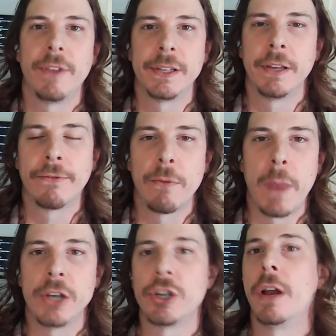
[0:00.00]
of this
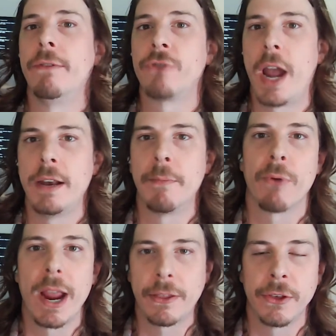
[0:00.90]
information of trying to
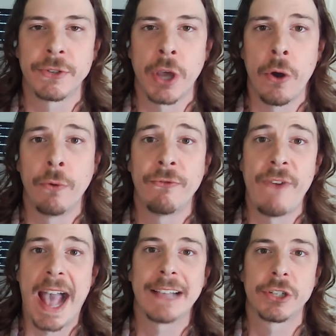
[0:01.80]
break this code
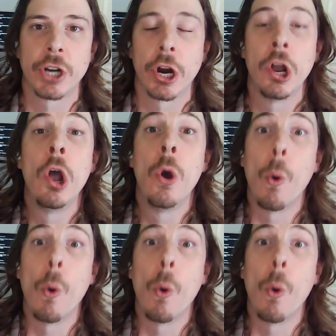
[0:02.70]
faster